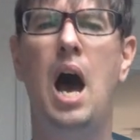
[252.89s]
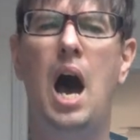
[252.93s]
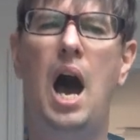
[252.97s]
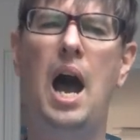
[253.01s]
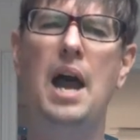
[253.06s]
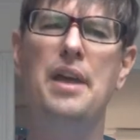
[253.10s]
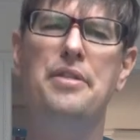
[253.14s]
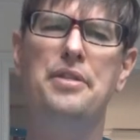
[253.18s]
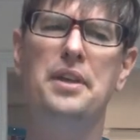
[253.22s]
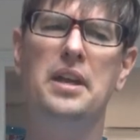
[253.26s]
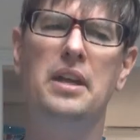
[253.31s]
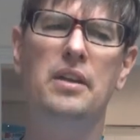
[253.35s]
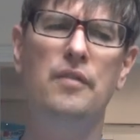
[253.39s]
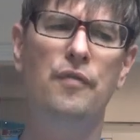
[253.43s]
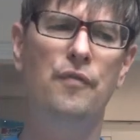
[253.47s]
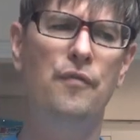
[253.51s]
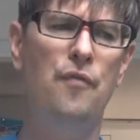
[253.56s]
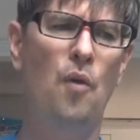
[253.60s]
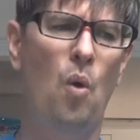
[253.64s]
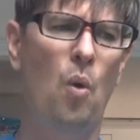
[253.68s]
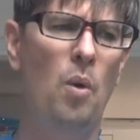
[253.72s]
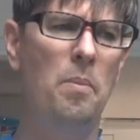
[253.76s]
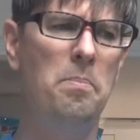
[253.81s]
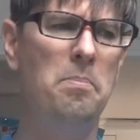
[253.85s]
I think
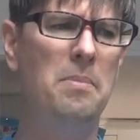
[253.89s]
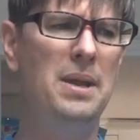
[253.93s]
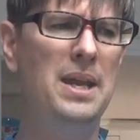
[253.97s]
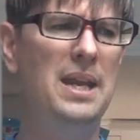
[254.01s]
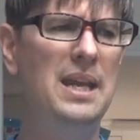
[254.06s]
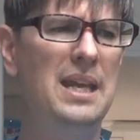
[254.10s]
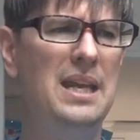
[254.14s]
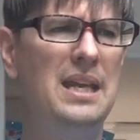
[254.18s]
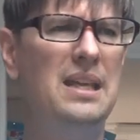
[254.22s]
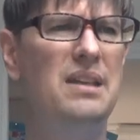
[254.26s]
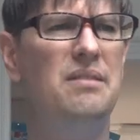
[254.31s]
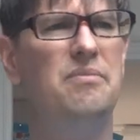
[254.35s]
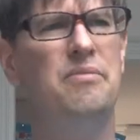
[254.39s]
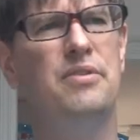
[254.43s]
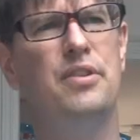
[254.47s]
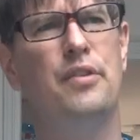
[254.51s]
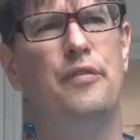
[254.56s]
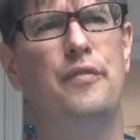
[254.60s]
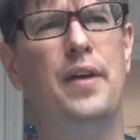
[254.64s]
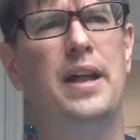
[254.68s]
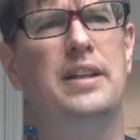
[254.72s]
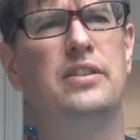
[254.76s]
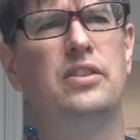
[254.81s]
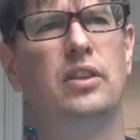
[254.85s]
for me, the
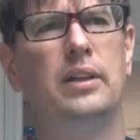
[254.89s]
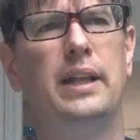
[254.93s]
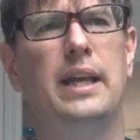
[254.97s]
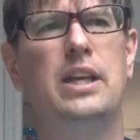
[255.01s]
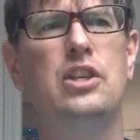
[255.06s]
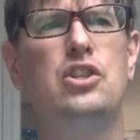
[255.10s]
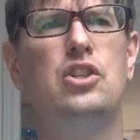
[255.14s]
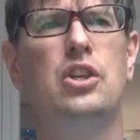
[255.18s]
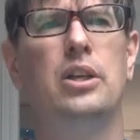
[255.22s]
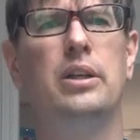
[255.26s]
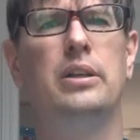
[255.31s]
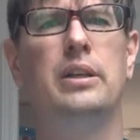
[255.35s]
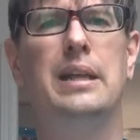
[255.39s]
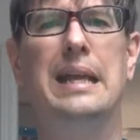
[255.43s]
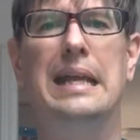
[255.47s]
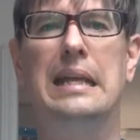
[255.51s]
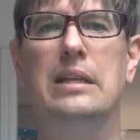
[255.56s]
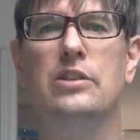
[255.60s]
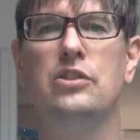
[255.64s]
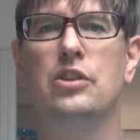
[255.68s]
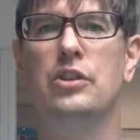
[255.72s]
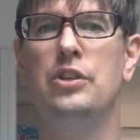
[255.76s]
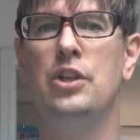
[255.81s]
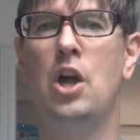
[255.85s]
ventilation
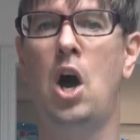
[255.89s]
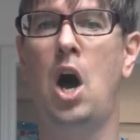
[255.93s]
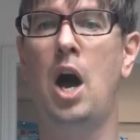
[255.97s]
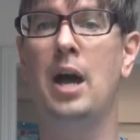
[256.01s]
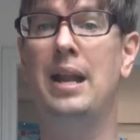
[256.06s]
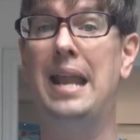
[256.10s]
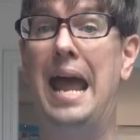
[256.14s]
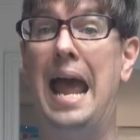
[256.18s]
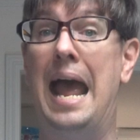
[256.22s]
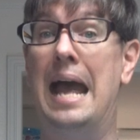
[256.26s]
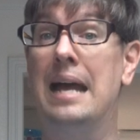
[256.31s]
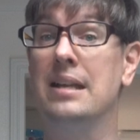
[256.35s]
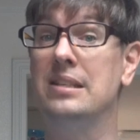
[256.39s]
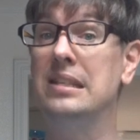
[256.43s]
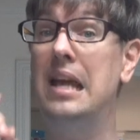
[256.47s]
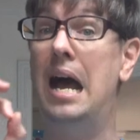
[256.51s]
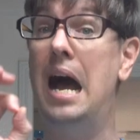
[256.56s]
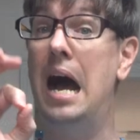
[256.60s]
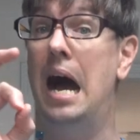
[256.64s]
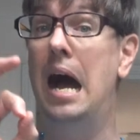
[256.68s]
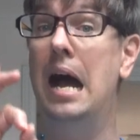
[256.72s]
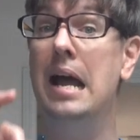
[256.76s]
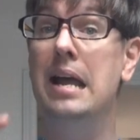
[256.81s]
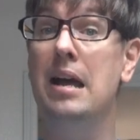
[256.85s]
is not as
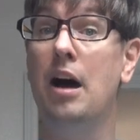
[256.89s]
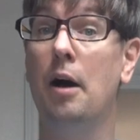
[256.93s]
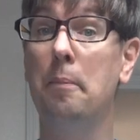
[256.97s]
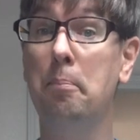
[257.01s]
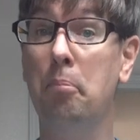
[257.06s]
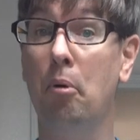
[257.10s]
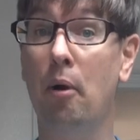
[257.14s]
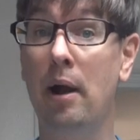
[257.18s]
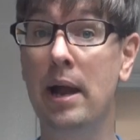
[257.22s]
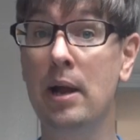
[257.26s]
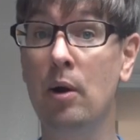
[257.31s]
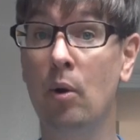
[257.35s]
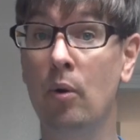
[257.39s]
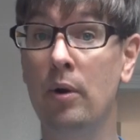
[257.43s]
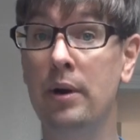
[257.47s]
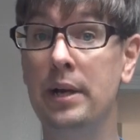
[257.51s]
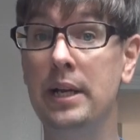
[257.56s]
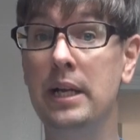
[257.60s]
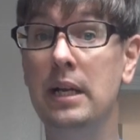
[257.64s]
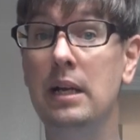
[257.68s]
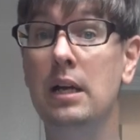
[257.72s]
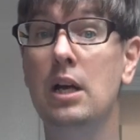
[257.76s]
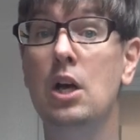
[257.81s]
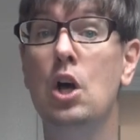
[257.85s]
high a
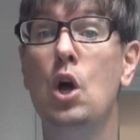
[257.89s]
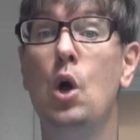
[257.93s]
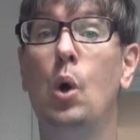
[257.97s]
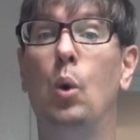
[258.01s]
priority,